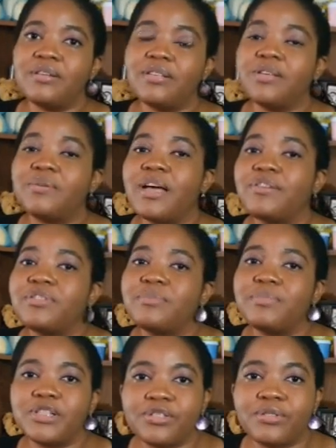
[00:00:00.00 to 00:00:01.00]
So we have to be
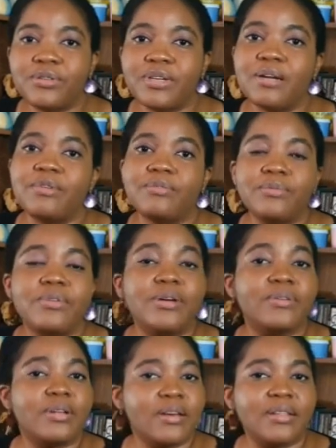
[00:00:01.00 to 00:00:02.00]
sure that we rule out
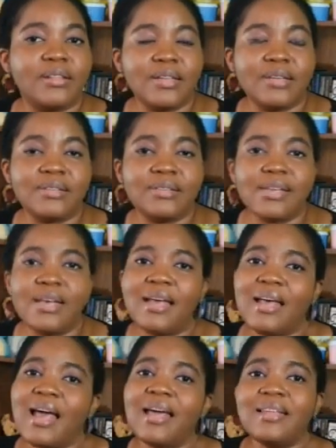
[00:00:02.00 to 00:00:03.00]
other things.
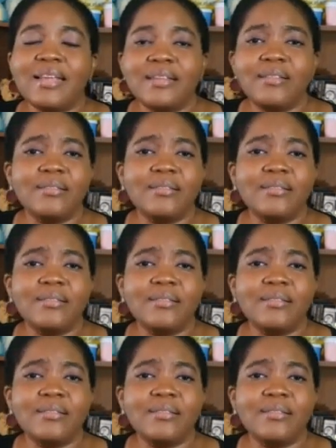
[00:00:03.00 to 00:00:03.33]
And then